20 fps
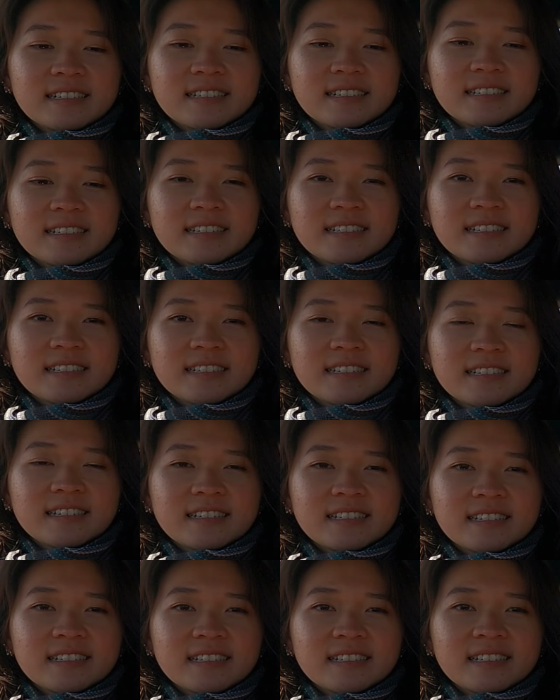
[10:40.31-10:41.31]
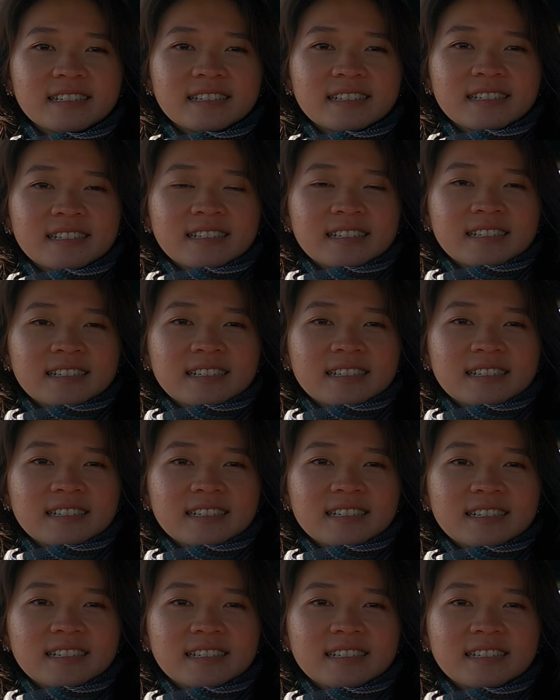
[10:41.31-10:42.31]

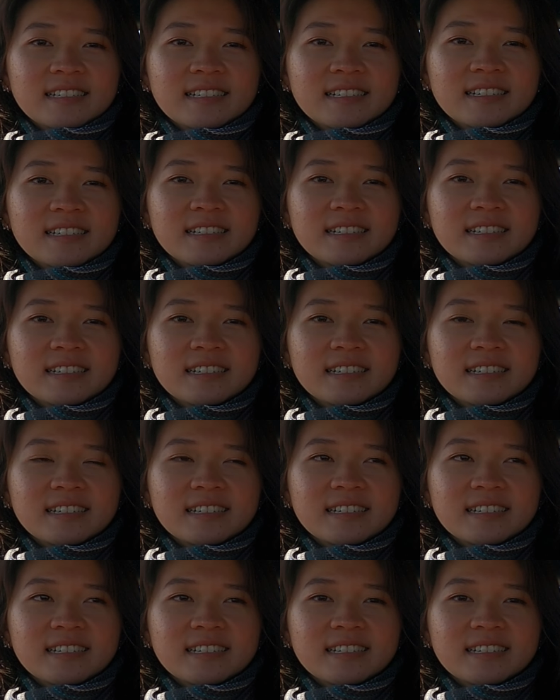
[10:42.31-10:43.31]
[no speech]